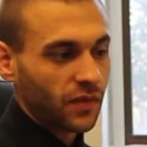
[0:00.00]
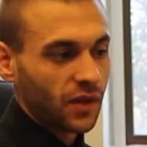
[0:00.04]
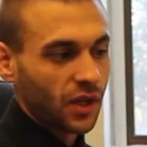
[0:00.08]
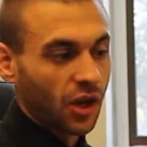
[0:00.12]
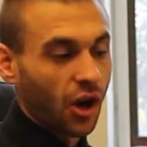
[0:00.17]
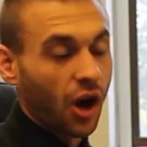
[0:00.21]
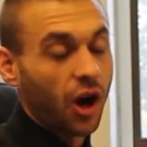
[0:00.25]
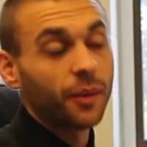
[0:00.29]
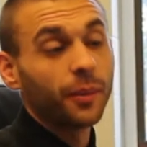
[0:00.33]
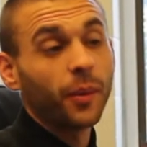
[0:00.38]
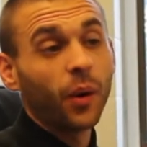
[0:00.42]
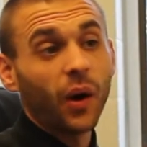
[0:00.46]

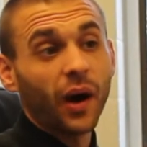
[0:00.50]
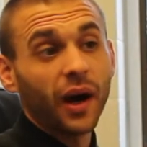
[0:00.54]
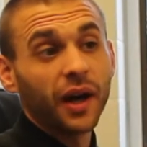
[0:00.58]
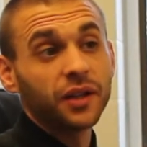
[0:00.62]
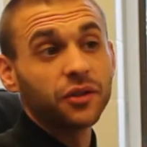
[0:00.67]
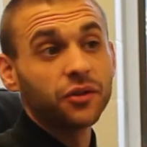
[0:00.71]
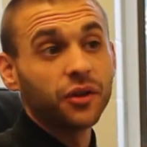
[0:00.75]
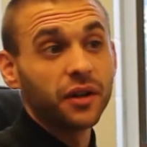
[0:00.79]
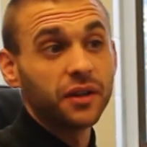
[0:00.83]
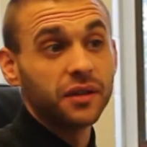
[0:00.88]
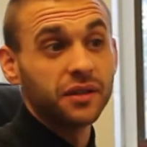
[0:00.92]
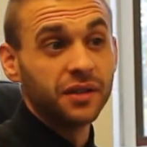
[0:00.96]

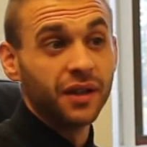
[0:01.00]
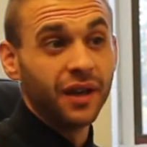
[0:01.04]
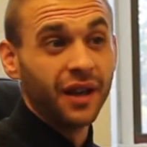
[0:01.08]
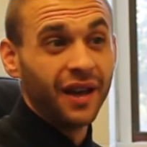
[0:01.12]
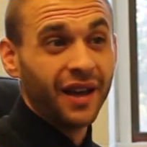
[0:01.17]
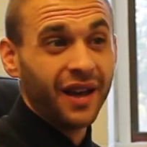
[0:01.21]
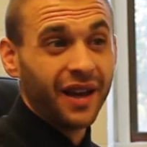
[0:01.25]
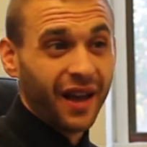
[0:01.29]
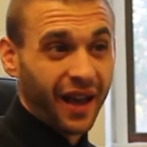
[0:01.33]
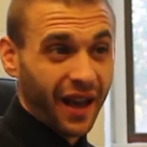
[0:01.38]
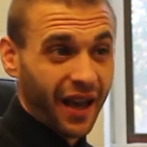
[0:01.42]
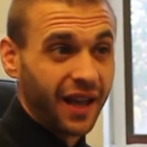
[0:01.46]
Carbohydrates
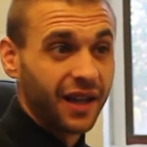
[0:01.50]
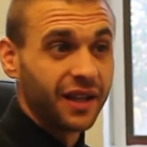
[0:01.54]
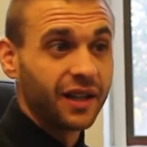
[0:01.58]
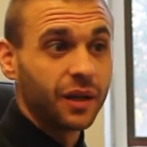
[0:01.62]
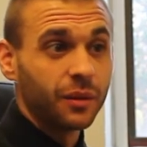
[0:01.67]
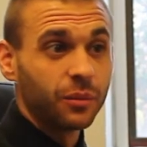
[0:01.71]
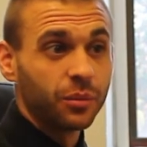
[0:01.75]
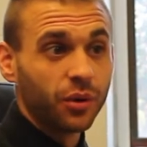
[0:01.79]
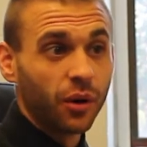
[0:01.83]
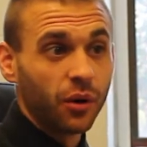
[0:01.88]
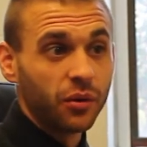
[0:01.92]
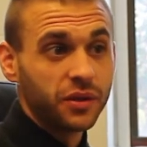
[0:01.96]
and
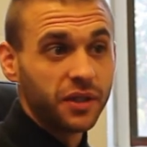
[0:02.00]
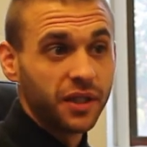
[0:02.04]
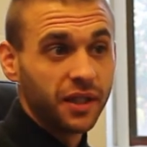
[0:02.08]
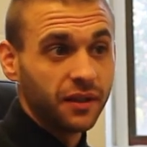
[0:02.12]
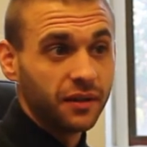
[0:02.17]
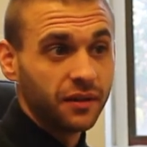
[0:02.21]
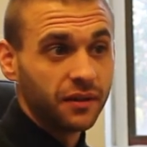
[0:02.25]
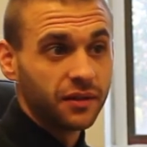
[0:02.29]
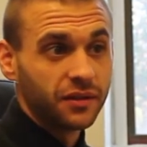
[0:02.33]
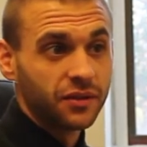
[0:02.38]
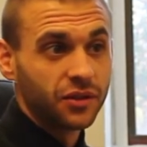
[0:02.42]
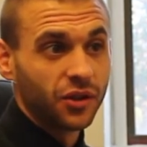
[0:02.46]
on
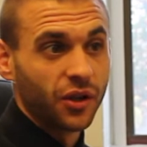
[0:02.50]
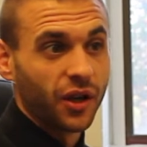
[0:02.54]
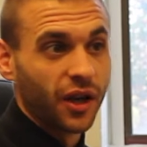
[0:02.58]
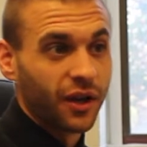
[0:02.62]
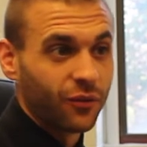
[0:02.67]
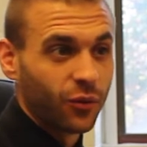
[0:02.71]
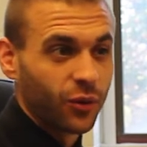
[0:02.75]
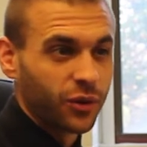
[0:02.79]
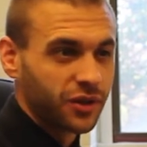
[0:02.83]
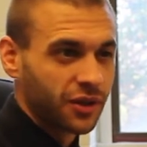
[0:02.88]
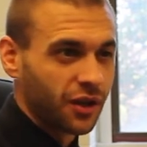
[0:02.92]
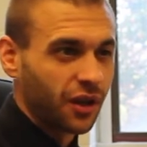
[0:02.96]
protein, so you
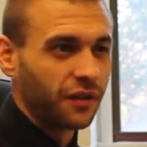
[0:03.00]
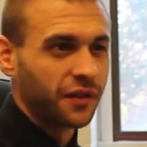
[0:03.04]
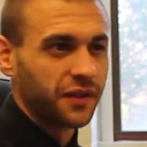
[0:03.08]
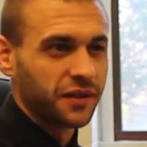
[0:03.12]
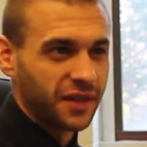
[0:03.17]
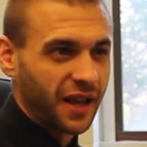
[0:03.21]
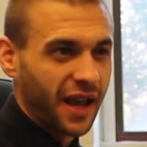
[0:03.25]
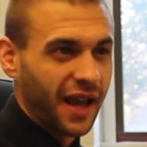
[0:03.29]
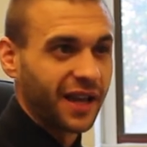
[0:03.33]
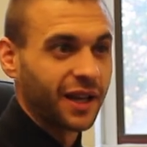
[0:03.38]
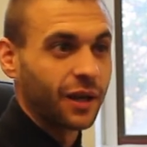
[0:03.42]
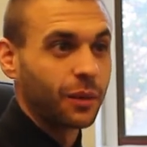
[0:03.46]
have what's called
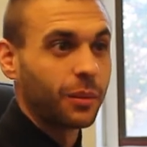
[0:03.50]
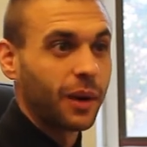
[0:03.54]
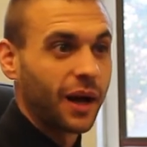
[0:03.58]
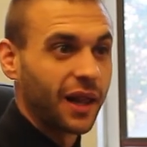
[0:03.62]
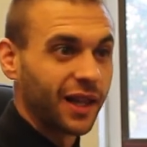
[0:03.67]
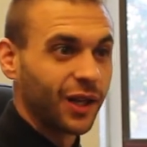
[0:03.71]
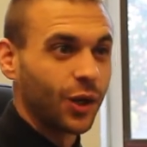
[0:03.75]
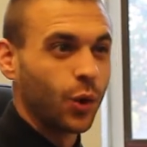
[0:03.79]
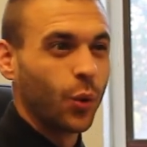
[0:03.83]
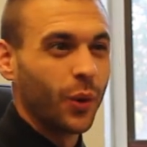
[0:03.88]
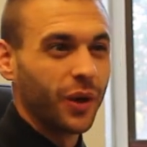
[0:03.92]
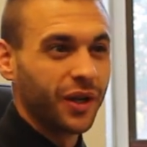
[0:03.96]
this
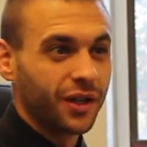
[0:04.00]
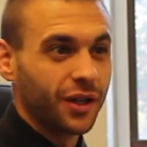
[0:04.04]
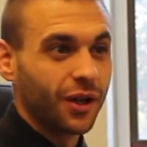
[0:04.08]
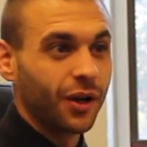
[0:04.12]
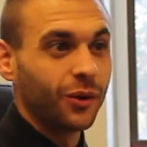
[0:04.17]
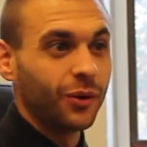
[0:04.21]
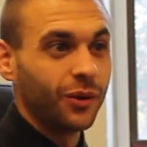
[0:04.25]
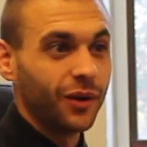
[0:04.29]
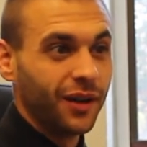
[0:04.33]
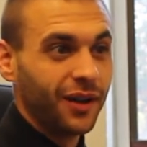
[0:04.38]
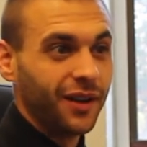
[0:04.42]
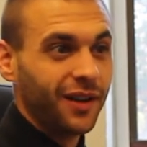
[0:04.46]
anabolic
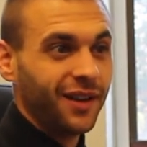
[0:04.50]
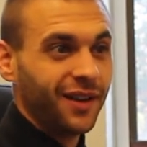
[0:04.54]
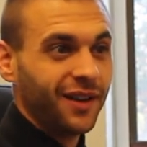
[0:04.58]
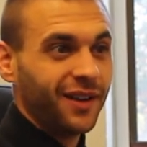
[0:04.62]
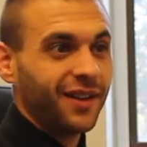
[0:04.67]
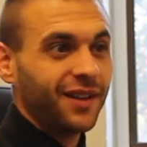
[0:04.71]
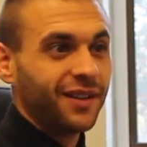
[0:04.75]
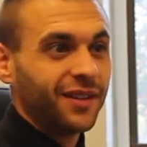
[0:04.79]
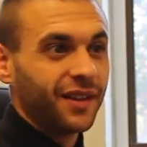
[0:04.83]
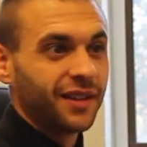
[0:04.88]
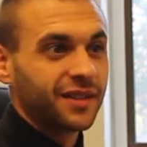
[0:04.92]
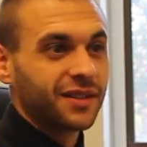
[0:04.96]
window,
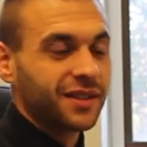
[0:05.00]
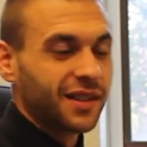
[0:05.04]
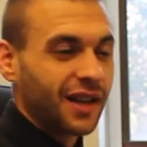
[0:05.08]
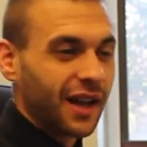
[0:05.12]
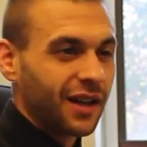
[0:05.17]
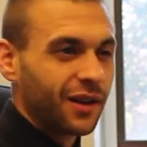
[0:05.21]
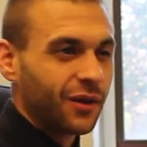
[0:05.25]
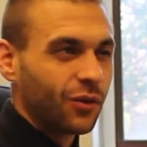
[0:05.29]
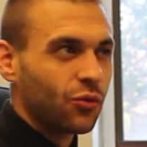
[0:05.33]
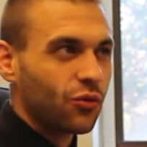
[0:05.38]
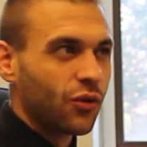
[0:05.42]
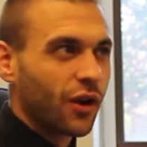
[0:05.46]
that's
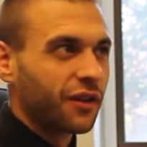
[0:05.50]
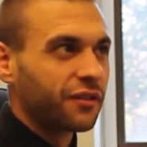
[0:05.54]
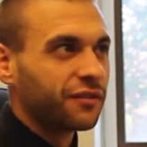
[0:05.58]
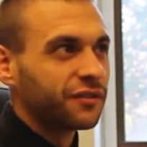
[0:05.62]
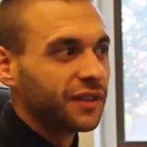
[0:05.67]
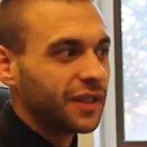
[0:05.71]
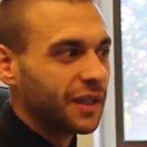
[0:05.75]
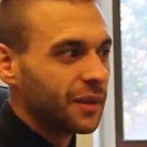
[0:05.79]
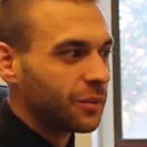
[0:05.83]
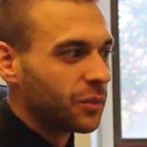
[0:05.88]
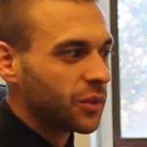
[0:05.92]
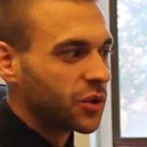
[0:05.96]
kind of
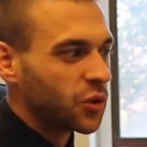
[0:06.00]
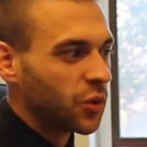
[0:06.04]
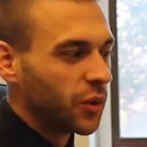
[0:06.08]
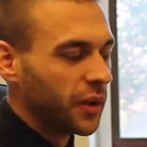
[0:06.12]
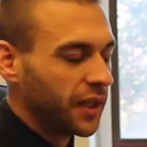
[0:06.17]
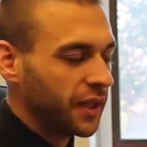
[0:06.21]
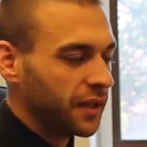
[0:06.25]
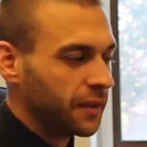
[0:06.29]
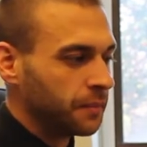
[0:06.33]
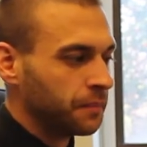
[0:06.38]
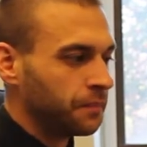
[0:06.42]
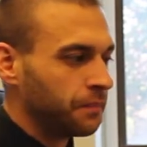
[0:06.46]
roughly in
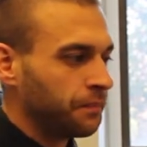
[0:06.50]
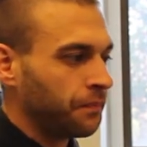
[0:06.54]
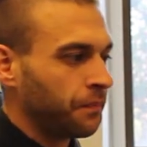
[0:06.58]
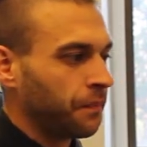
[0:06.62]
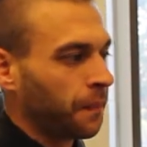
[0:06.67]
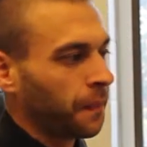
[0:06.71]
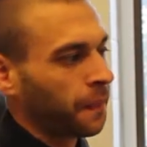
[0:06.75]
between,